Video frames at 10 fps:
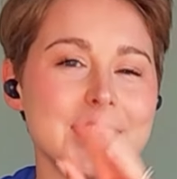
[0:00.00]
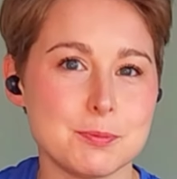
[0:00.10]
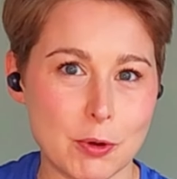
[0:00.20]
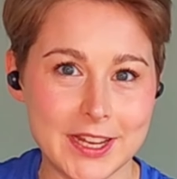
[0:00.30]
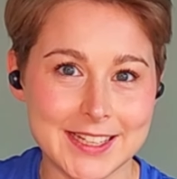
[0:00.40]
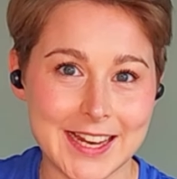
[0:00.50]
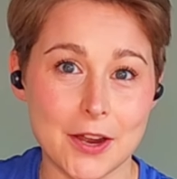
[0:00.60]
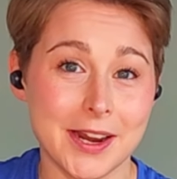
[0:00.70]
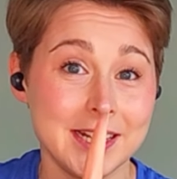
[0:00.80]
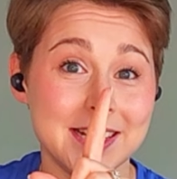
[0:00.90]
Let's break it
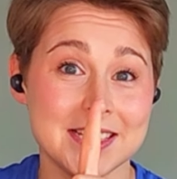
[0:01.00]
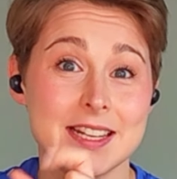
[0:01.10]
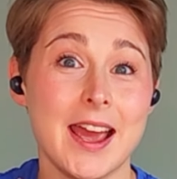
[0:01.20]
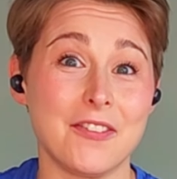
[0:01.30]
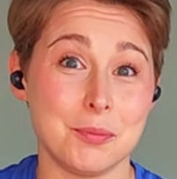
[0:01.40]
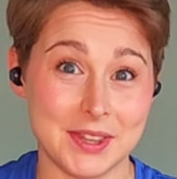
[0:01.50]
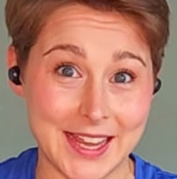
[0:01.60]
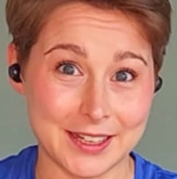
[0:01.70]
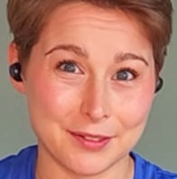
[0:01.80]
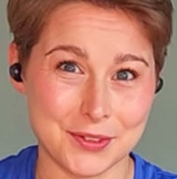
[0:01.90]
down. It doesn't have to
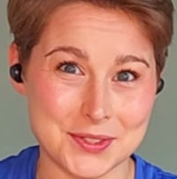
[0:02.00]
be that